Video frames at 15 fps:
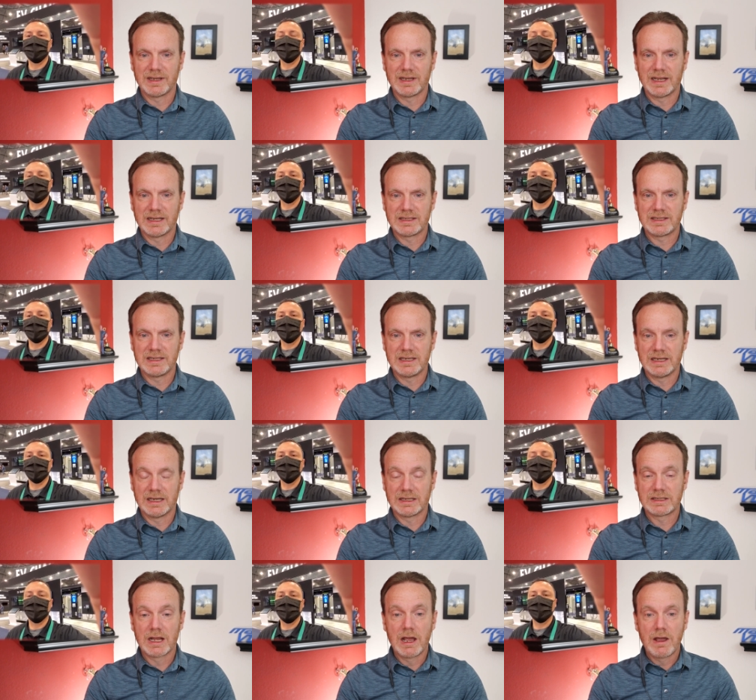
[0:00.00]
at, at
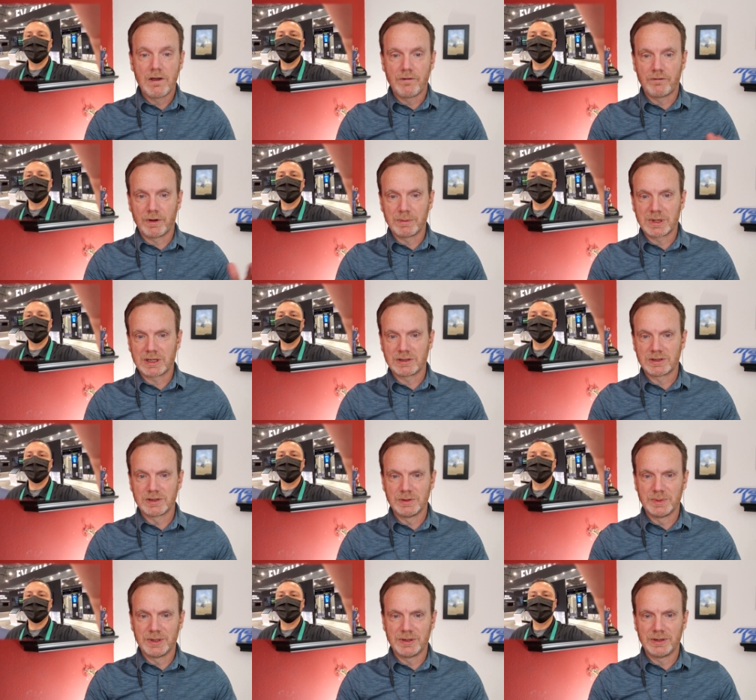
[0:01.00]
CES, from the
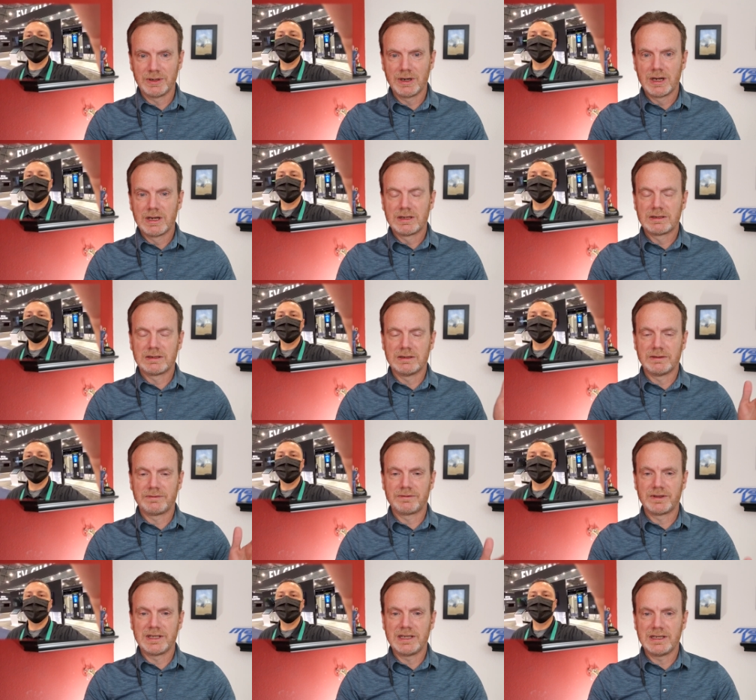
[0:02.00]
consumer to the
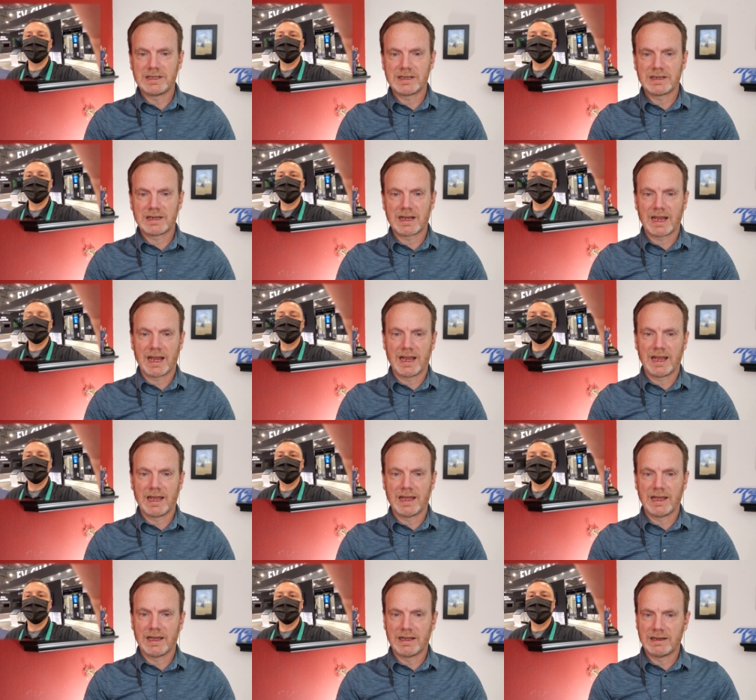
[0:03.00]
fleet
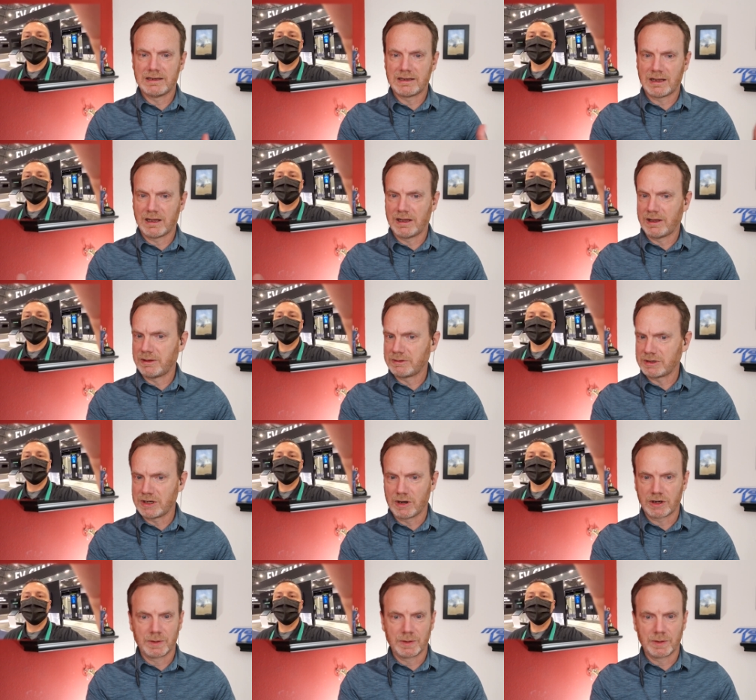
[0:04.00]
and uh, you